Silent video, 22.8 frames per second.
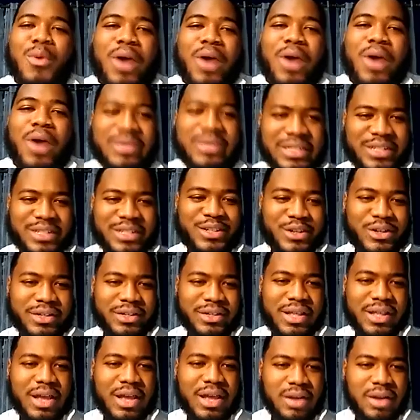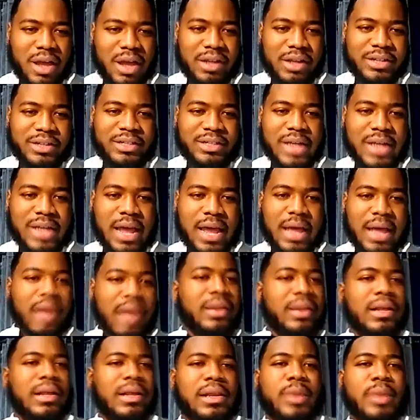I was in search of that knowledge, and the
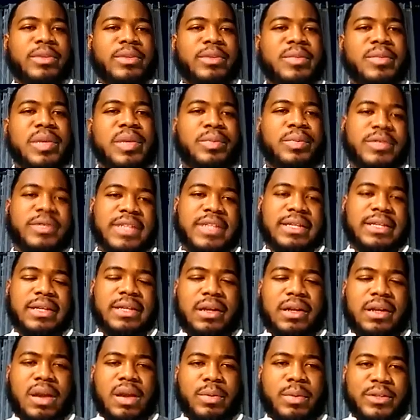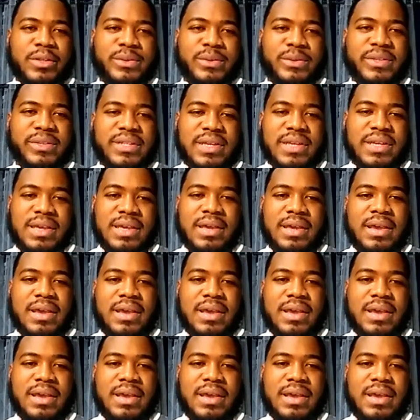club to me presented an opportunity